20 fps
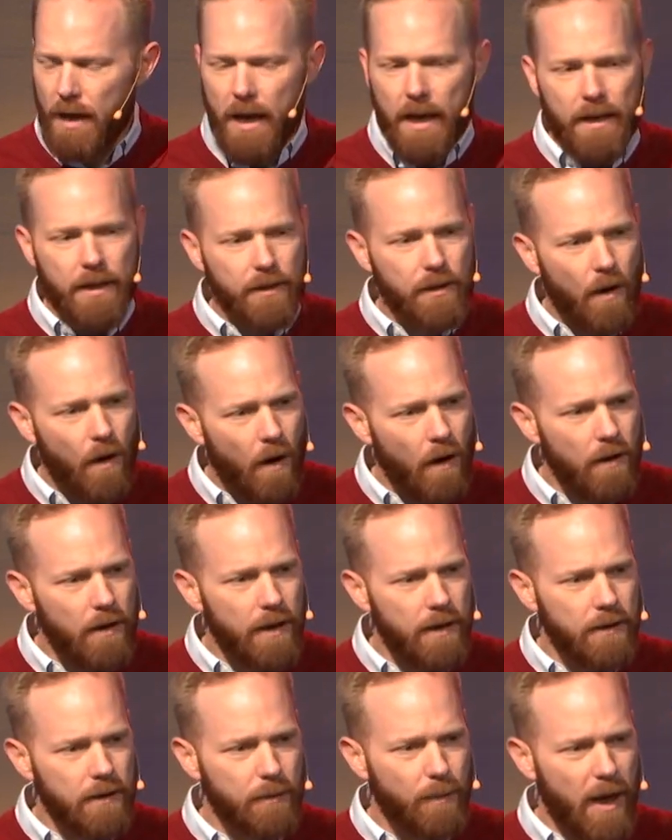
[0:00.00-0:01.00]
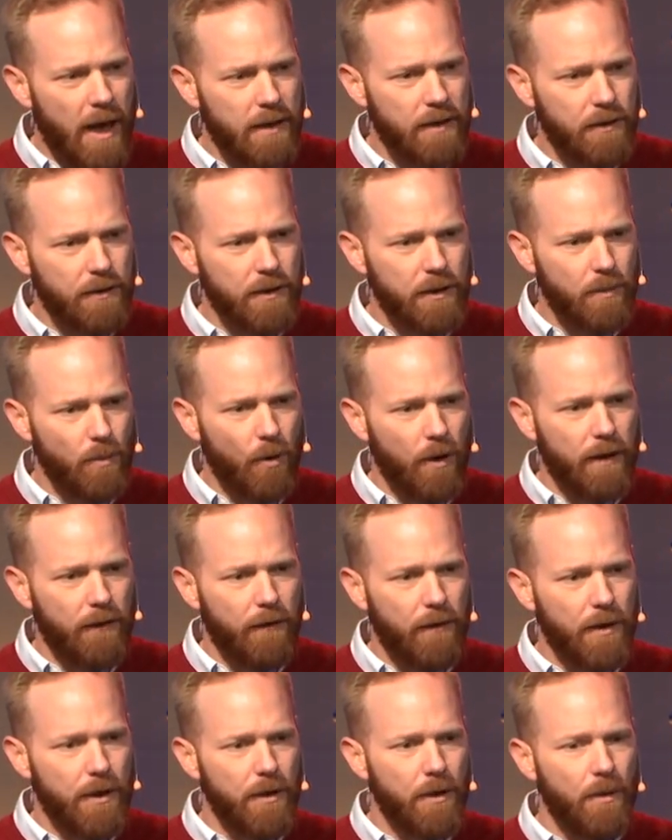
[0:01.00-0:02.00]
And his heart in this passage this morning
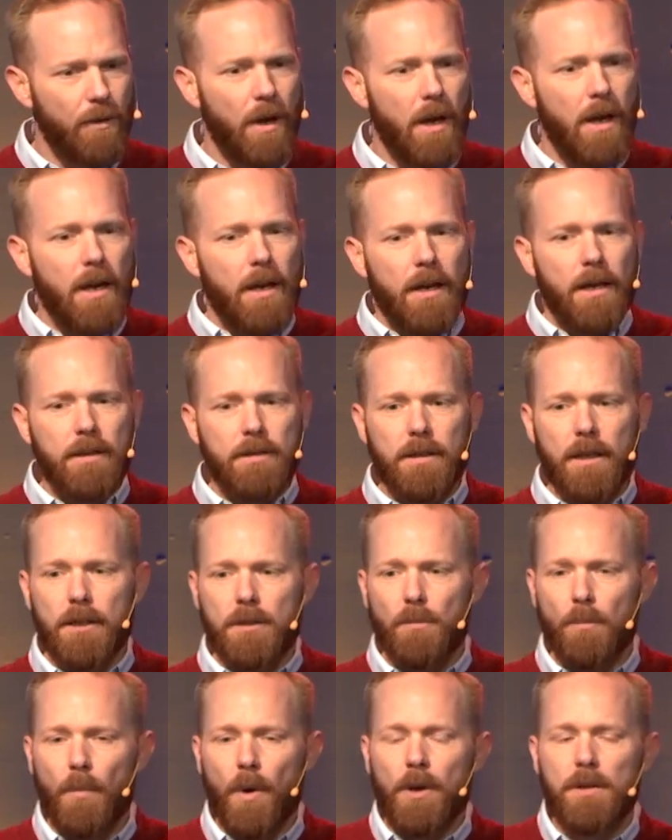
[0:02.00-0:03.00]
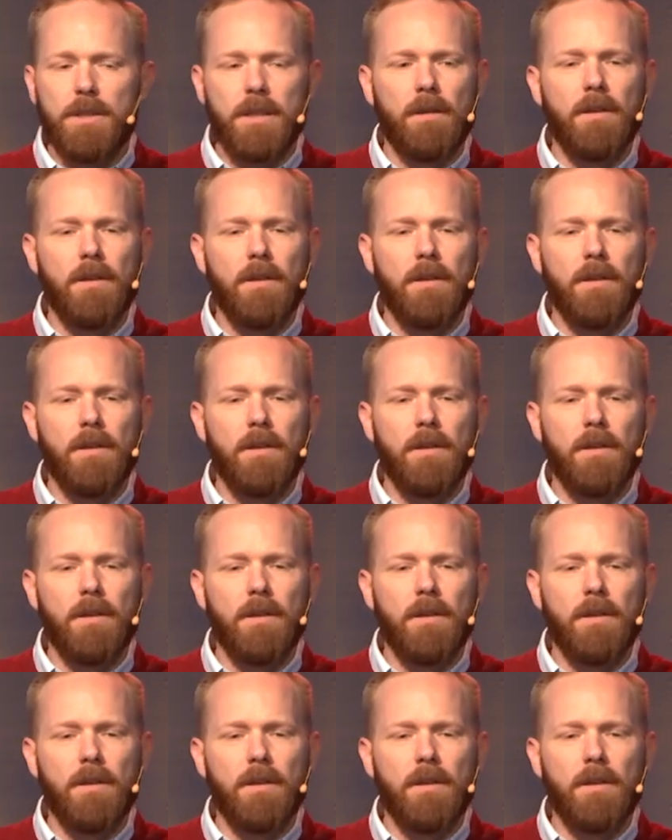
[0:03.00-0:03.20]
for you is mercy.